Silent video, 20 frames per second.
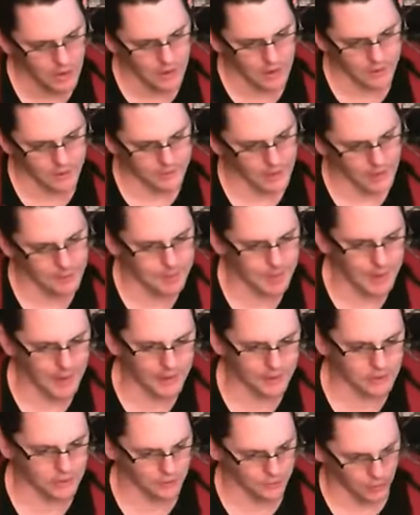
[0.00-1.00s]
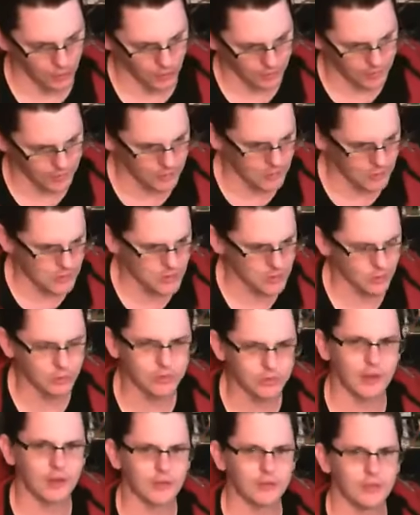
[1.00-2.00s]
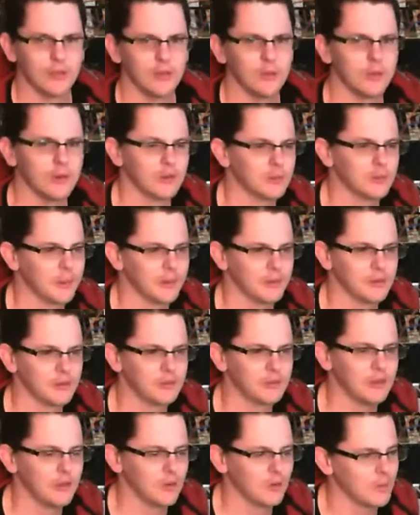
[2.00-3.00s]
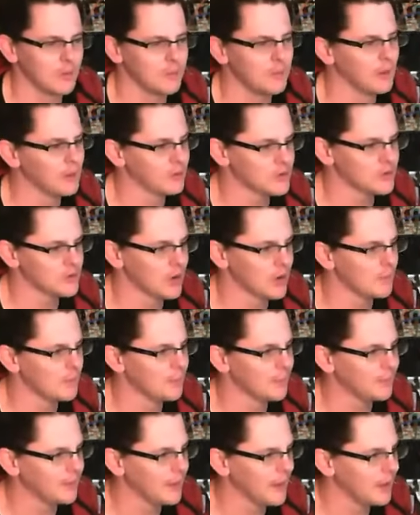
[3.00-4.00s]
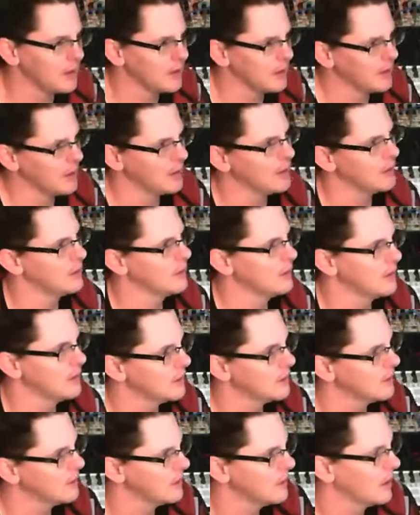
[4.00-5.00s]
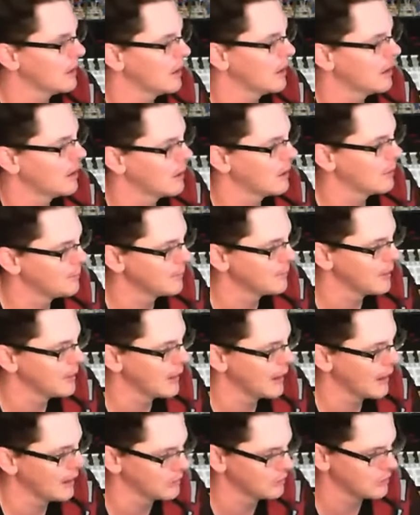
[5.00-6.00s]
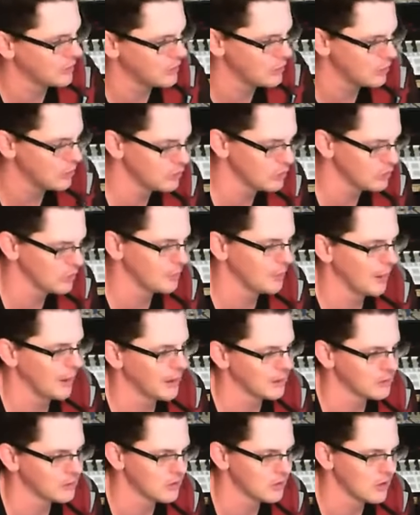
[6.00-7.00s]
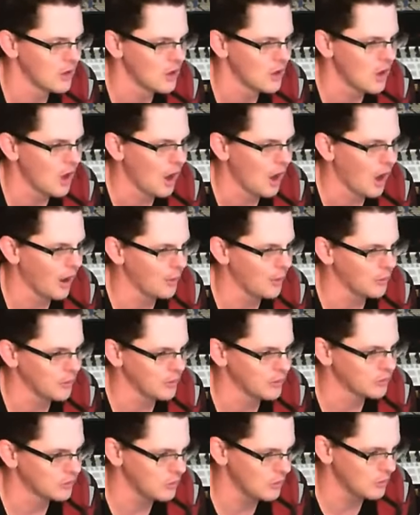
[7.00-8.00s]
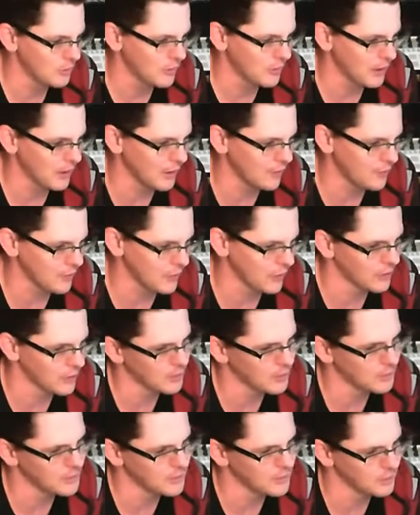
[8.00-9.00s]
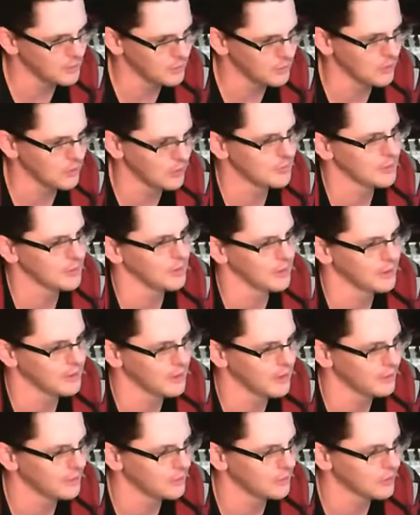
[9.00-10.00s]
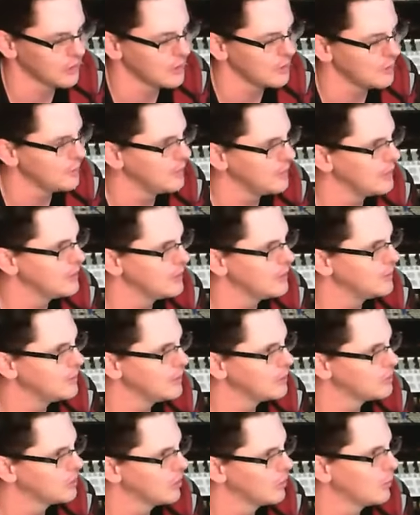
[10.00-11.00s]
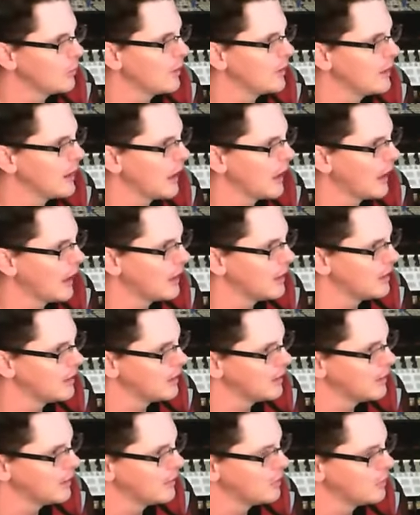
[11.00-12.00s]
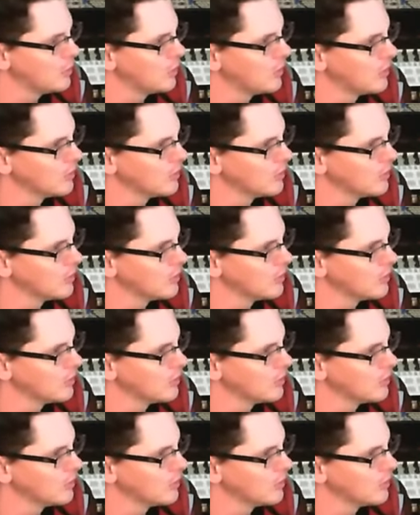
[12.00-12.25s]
it's got banks of all the usual sounds that you would expect to see on a Mellotron, but then it has the user banks. I would assume that if you're going to be doing something like that, there's going to need to be some way to edit your